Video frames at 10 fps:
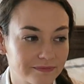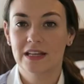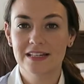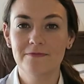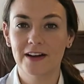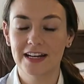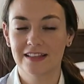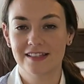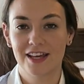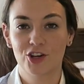We ended up finding
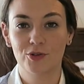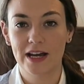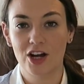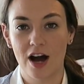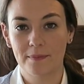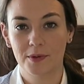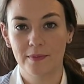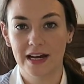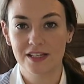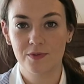this like great
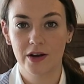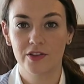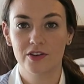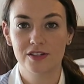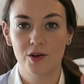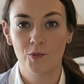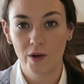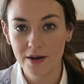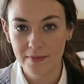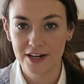compromise where there's a
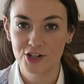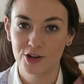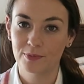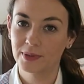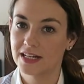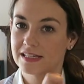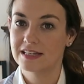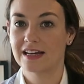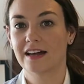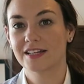1 bedroom plus a
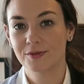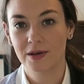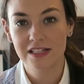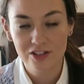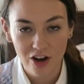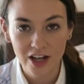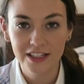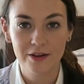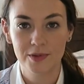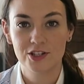den is what it's called,
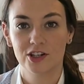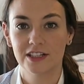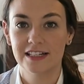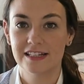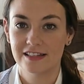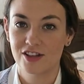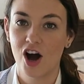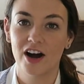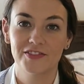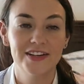and we turned it into the
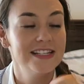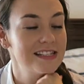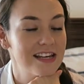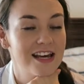office.